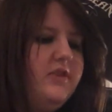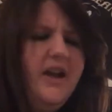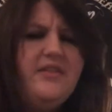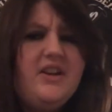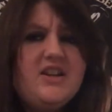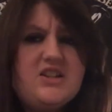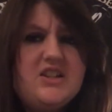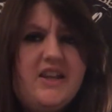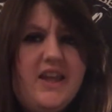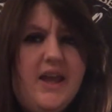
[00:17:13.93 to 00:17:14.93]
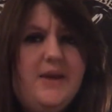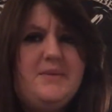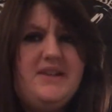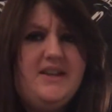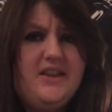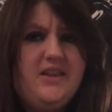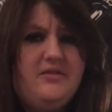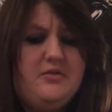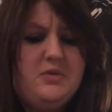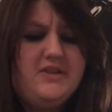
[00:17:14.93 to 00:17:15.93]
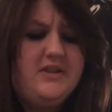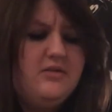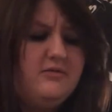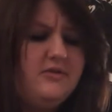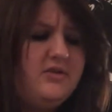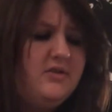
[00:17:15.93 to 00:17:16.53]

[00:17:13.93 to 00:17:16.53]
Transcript: I haven't actually kept anything for myself